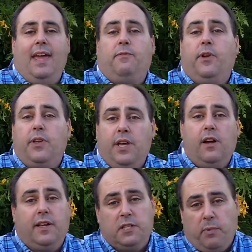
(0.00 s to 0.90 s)
If they're
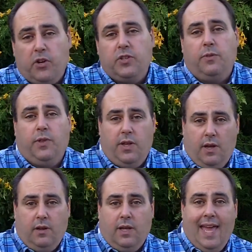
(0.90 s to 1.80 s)
young, especially if they're
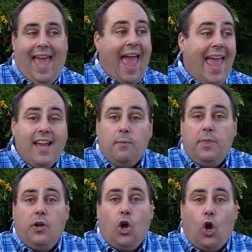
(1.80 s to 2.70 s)
young, Hang
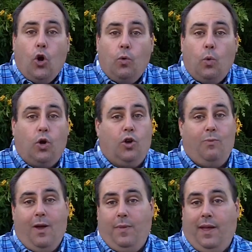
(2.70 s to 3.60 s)
up their artwork
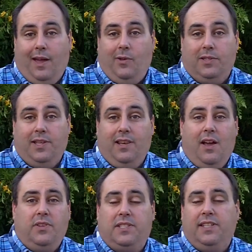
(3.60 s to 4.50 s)
around the house. They
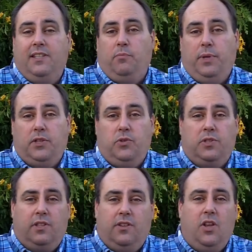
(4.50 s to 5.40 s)
love to see their
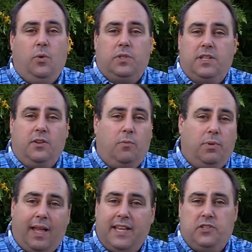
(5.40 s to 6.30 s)
pictures and their notes, you know,
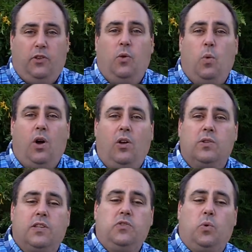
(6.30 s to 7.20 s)
plastered on the
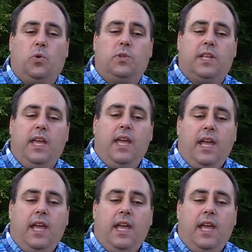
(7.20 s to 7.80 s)
walls and doors